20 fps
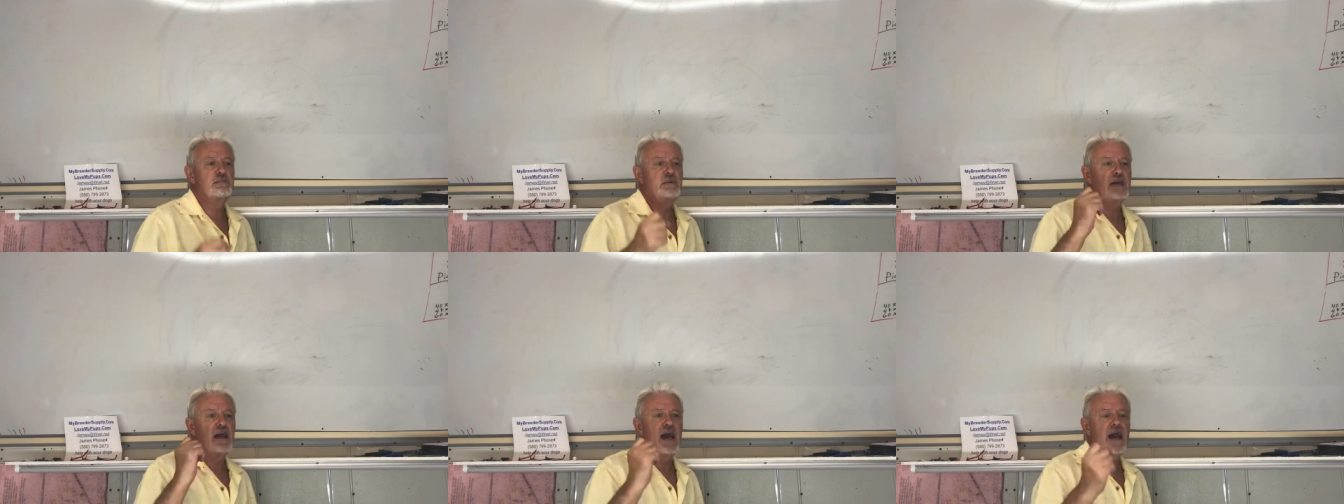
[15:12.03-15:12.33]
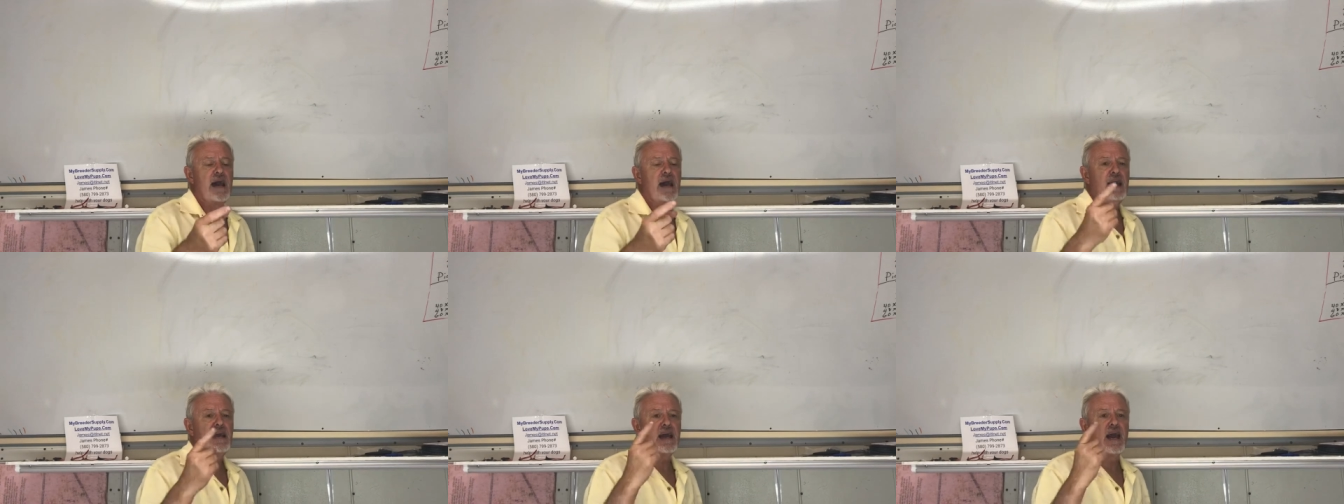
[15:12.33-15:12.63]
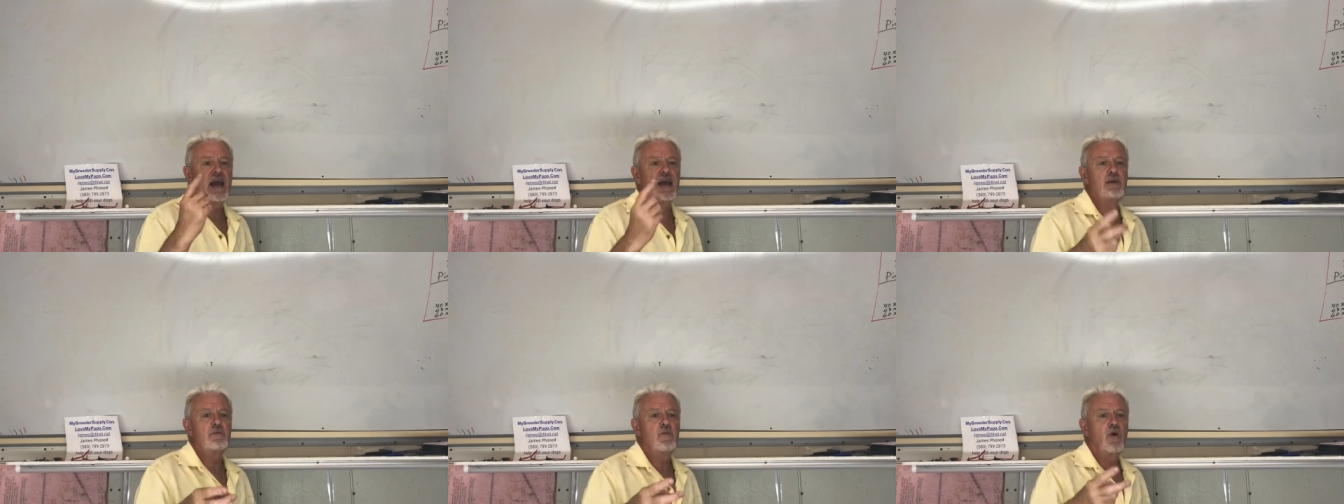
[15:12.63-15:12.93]
to be
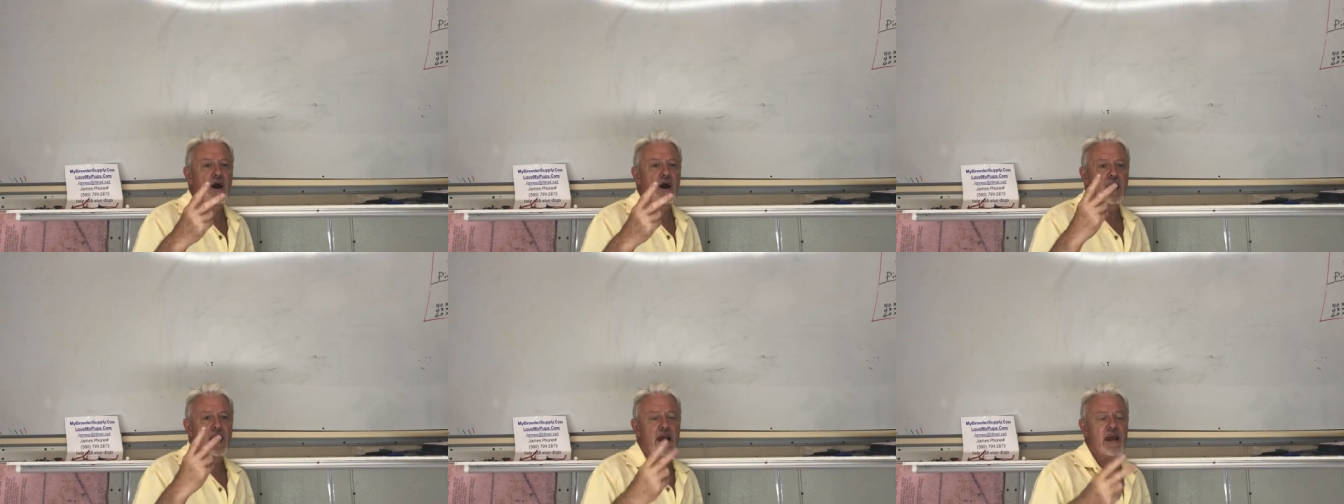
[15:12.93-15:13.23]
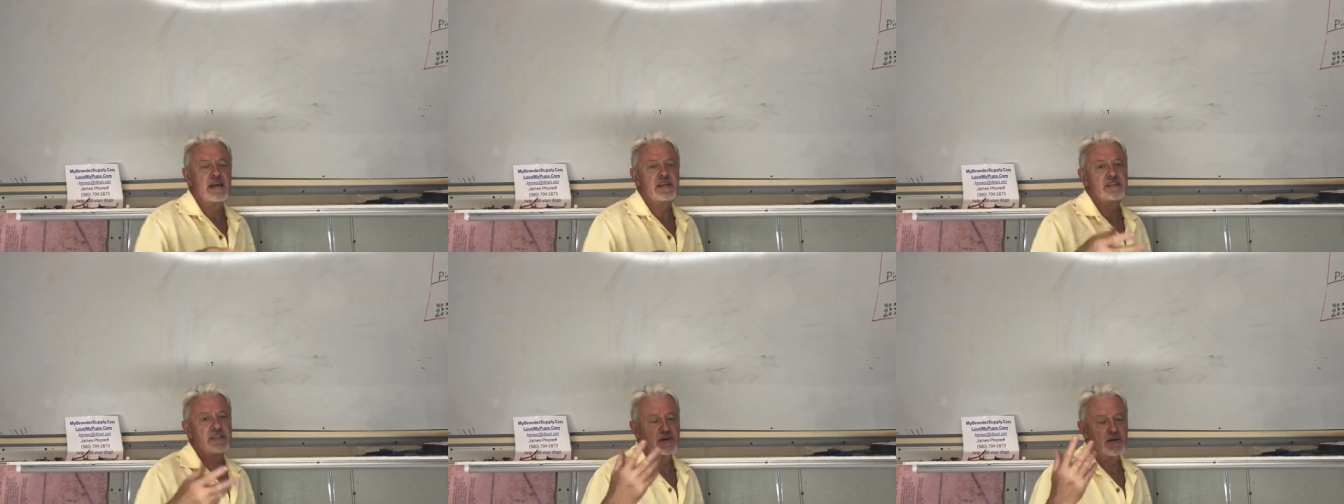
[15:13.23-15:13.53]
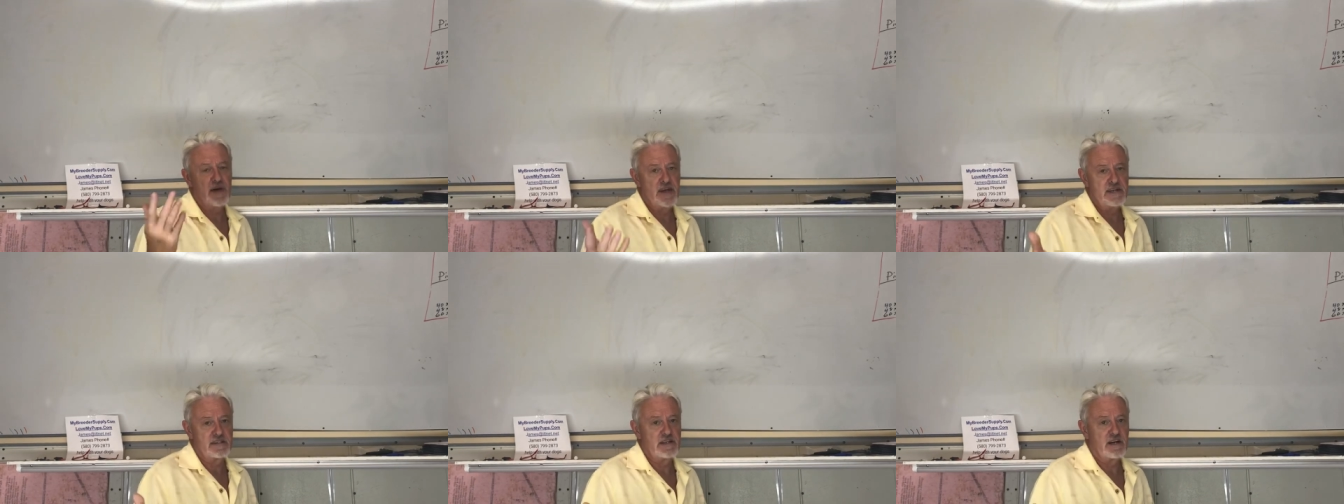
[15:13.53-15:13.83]
A A Y A
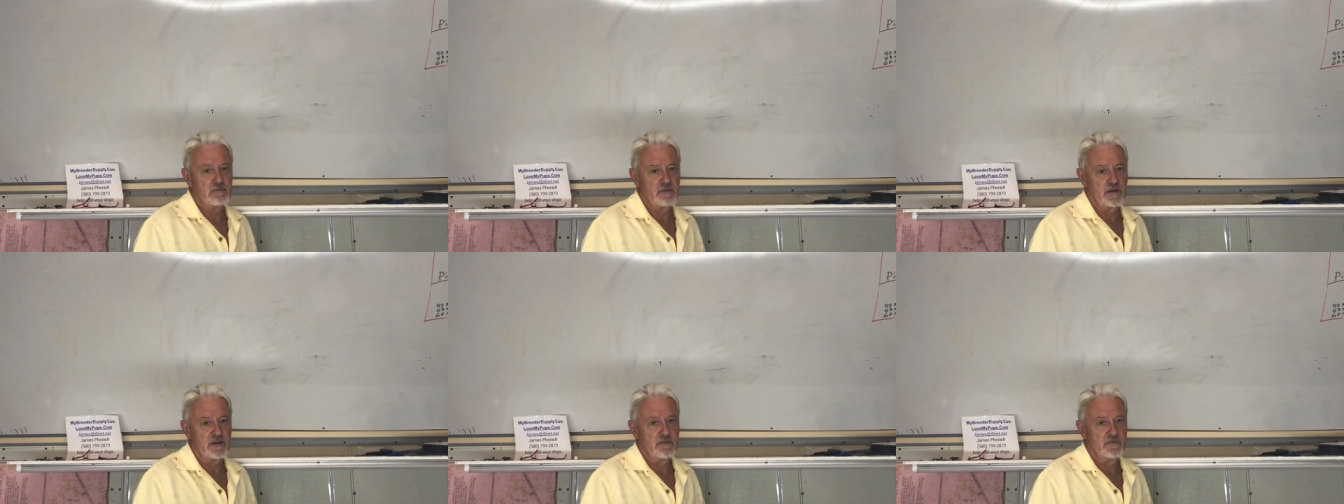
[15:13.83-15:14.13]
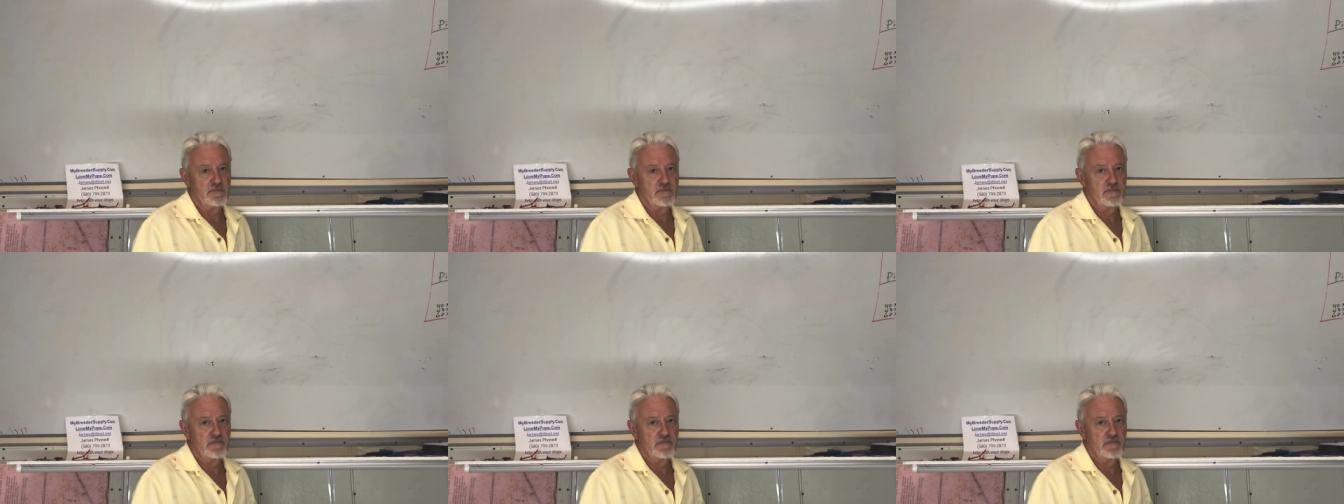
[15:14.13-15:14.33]
T or A W.